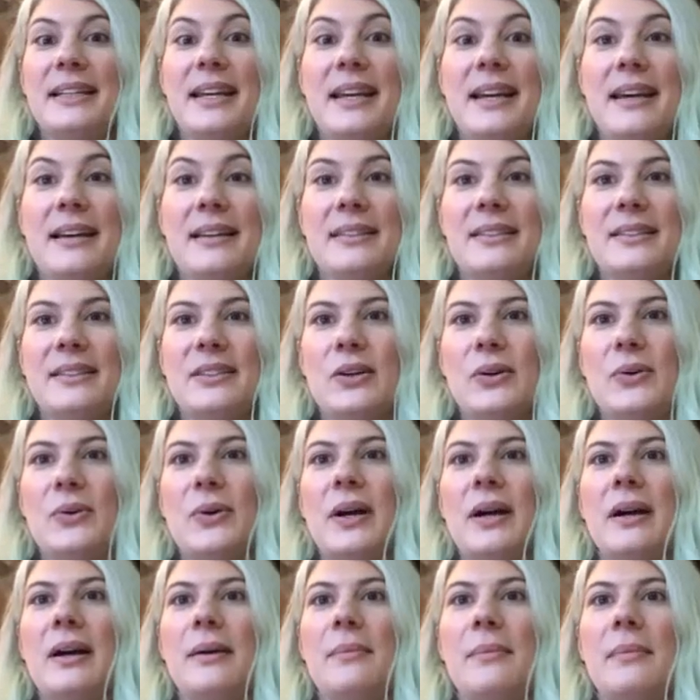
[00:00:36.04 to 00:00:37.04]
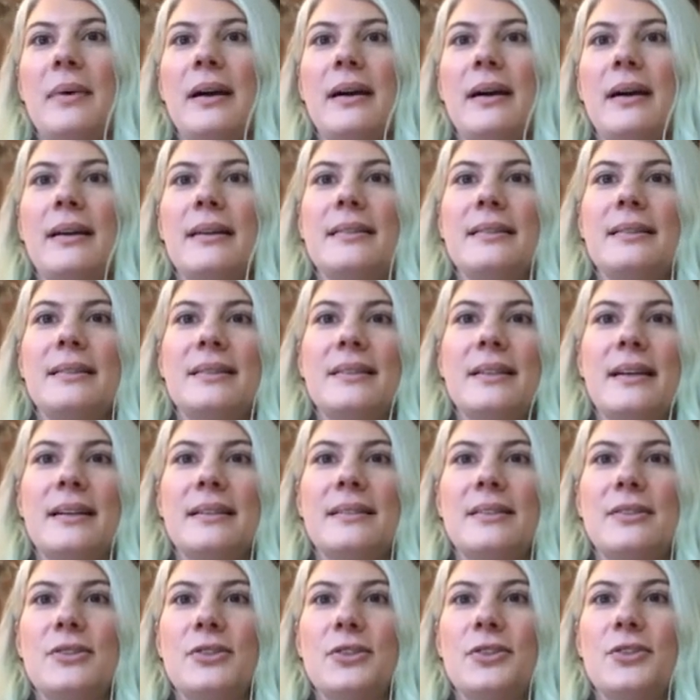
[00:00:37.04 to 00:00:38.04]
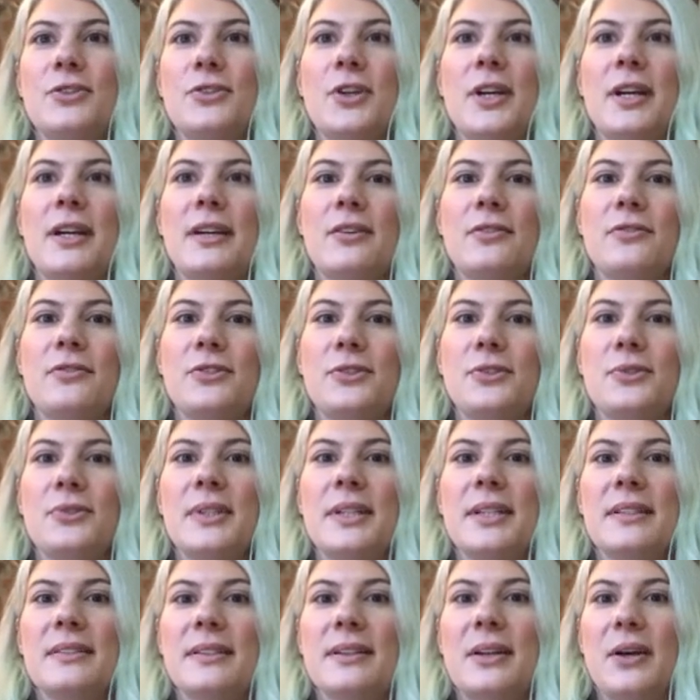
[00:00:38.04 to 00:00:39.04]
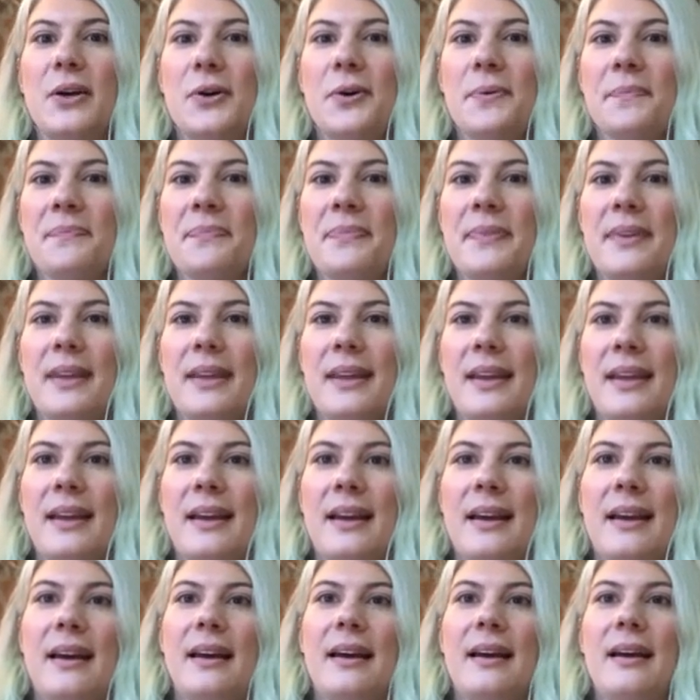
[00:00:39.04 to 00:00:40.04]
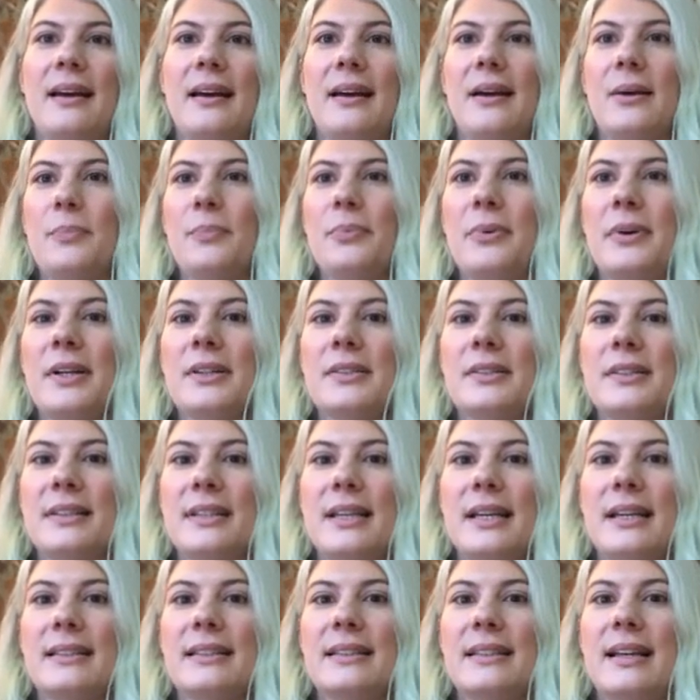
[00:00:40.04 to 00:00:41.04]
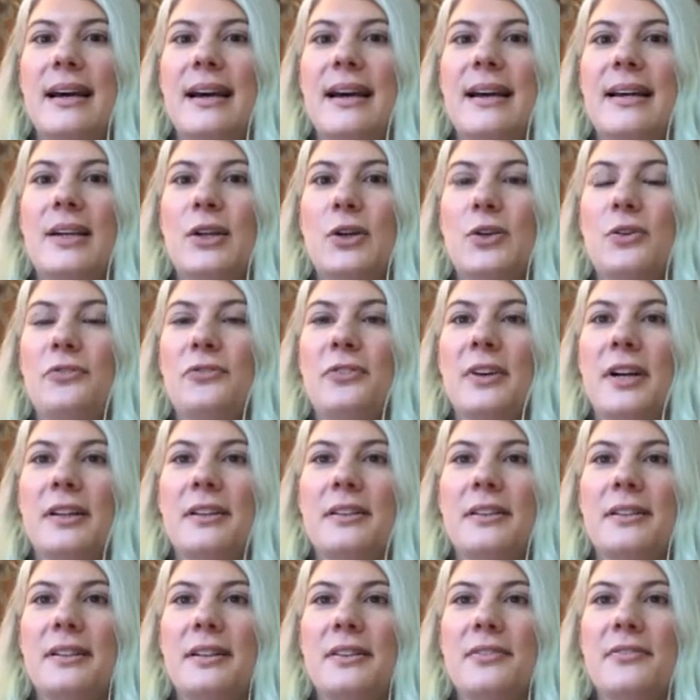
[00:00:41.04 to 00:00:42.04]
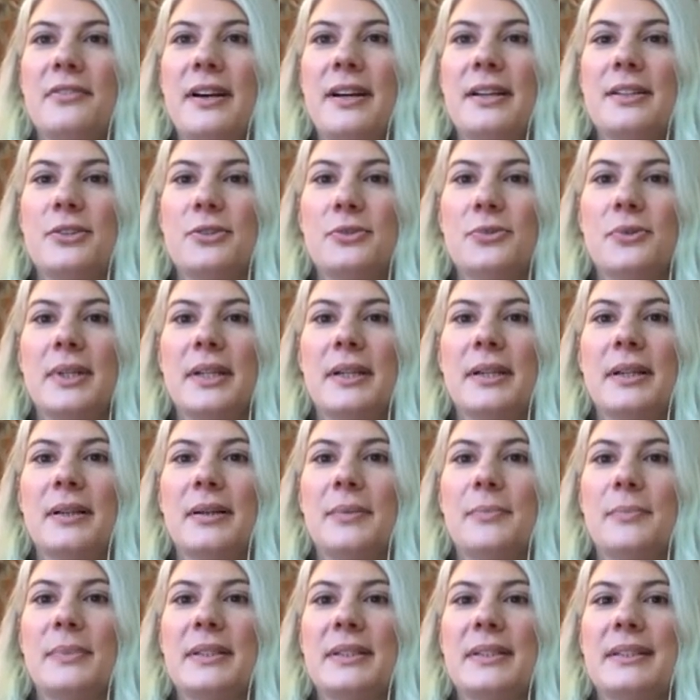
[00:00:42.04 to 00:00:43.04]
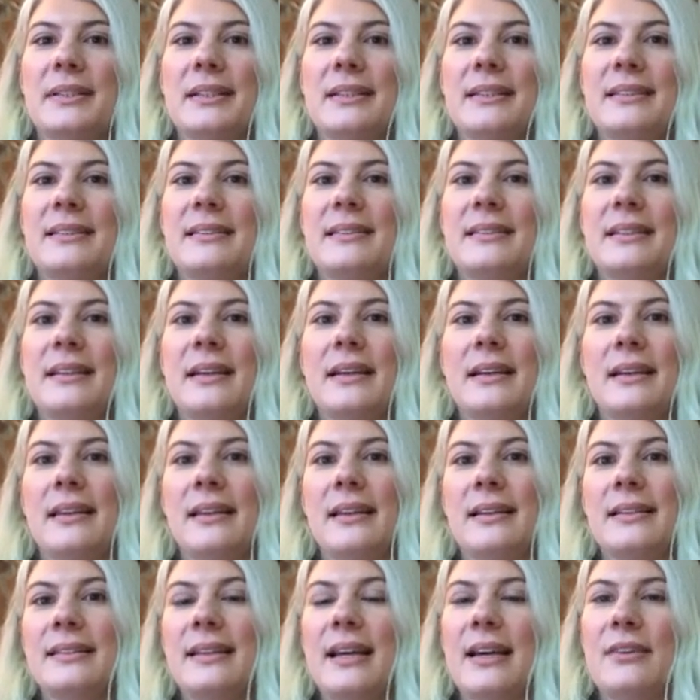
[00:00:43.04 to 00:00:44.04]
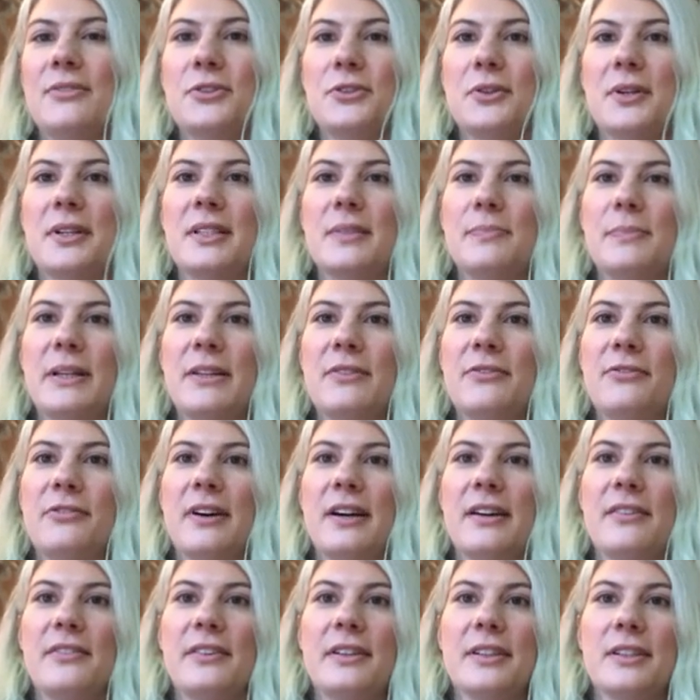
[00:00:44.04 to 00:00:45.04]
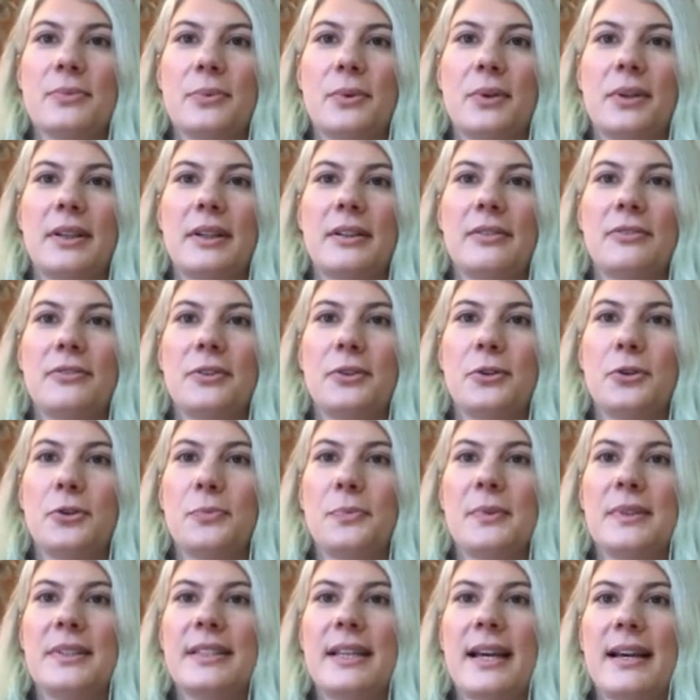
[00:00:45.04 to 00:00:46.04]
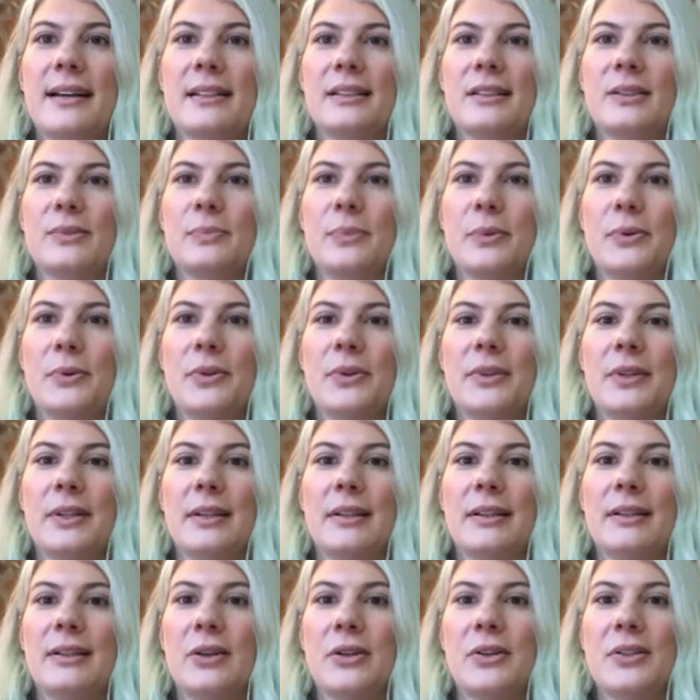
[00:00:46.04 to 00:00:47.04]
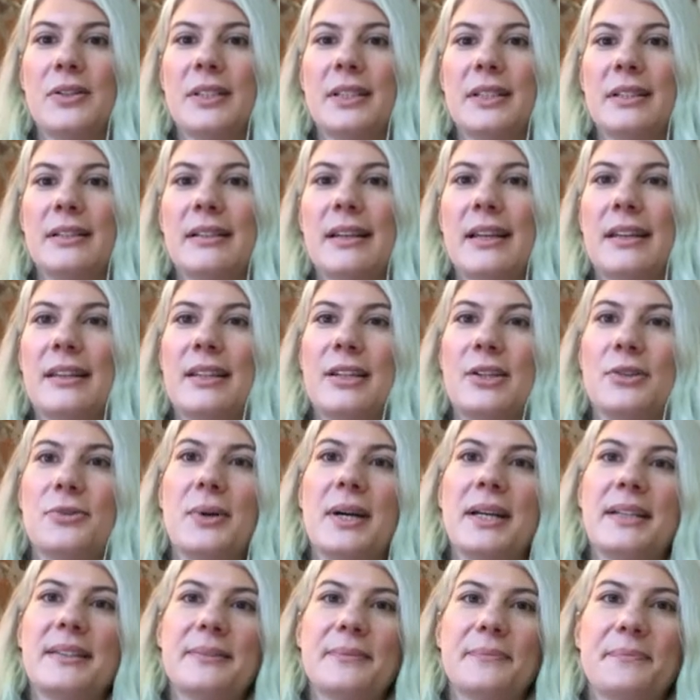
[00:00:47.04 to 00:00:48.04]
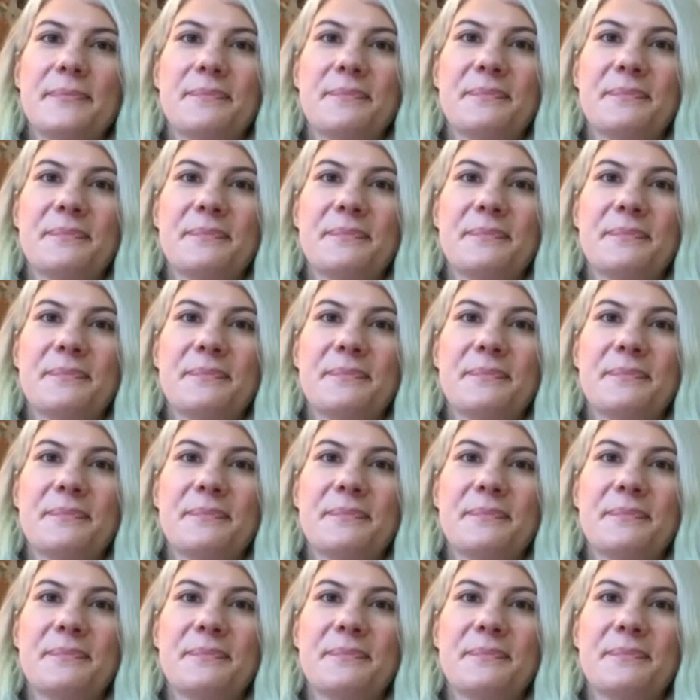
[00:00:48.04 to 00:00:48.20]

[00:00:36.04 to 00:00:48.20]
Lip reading: Yeah. So I started just shy of 2 years ago. Prior to that, I co-founded an advisory business, and that's after I'd spent 5 years working for Goldman Sachs, both in London and the US.